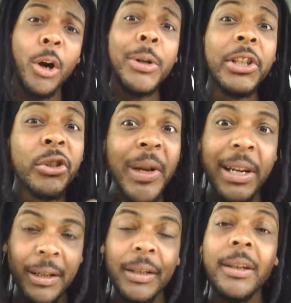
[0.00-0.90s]
on the
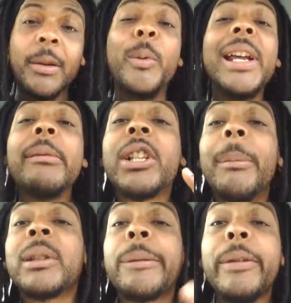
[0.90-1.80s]
street. We ain't even
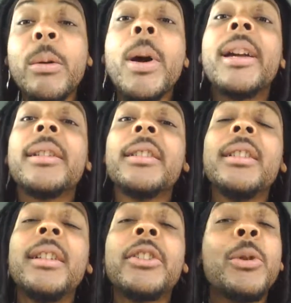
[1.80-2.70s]
talking about the freeway.
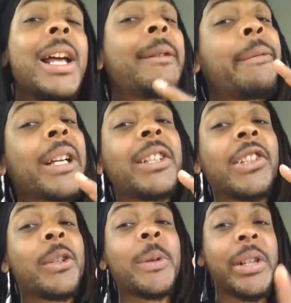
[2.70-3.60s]
So that fucking
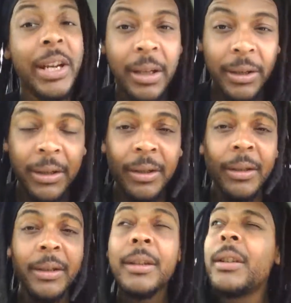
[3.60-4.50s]
shit is ridiculous.
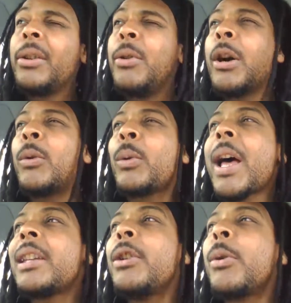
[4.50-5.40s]

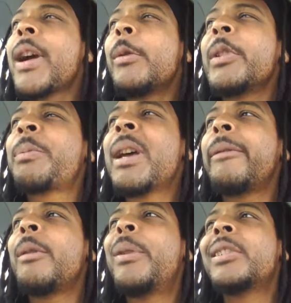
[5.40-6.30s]
Like, you don't got no
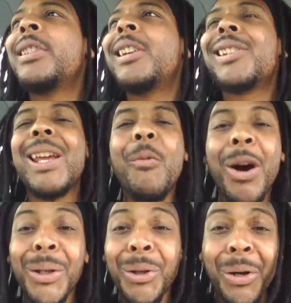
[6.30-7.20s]
respect for a person because they
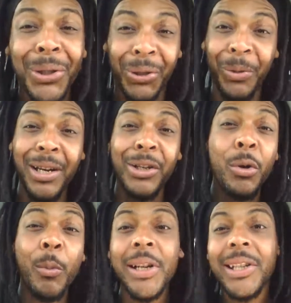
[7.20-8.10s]
walking across the street and
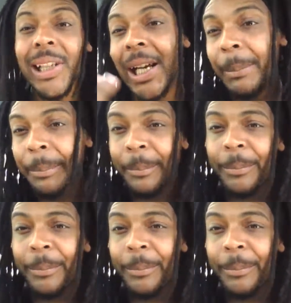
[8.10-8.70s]
you don't want to stop.